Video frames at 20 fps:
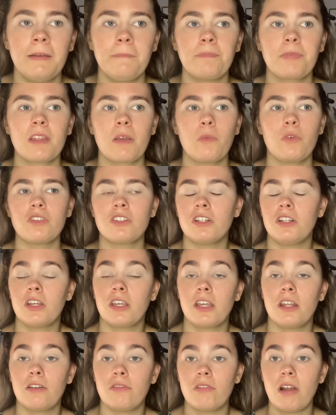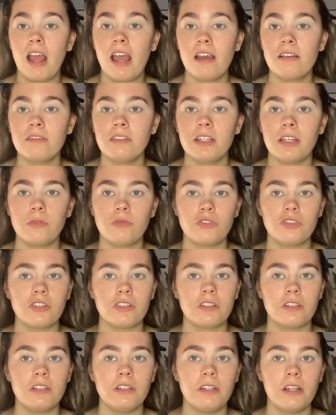Wasn't looking around, he was
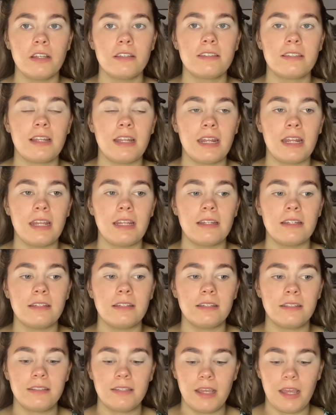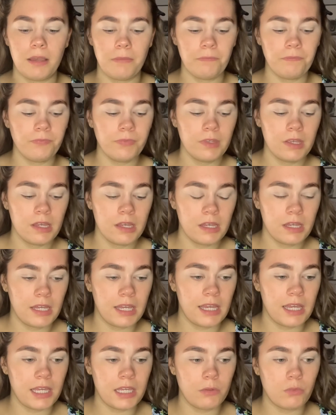just nuzzling into Tim.
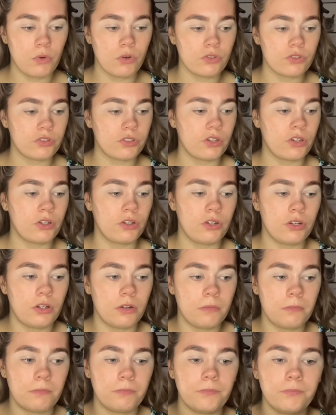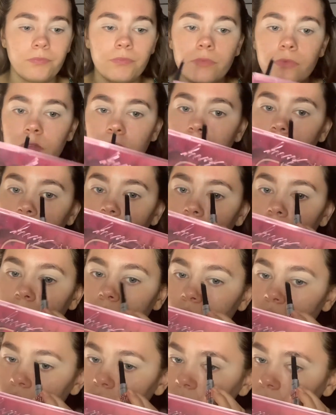He wasn't
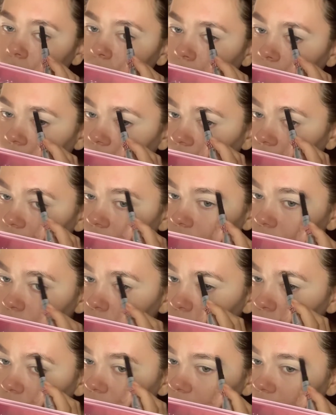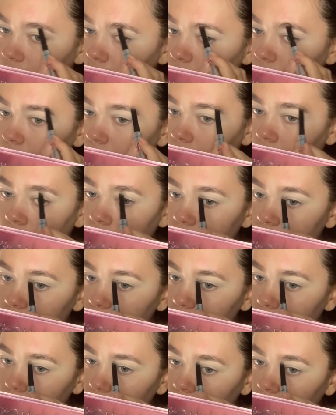just being his normal self, but I
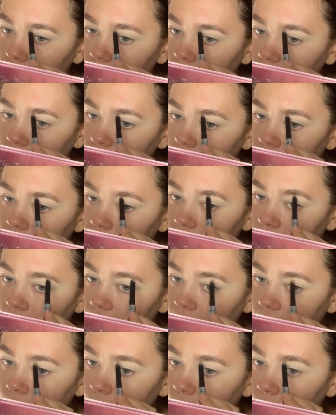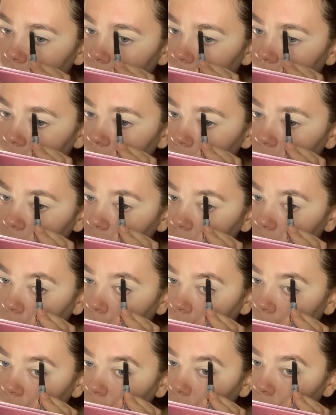just thought he wasn't feeling well, and it was
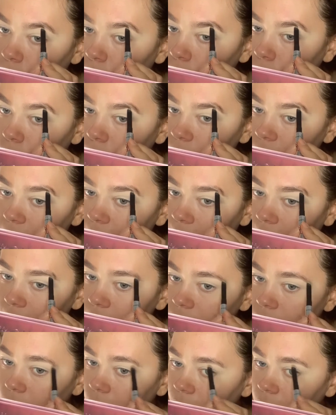quite a warm day, so I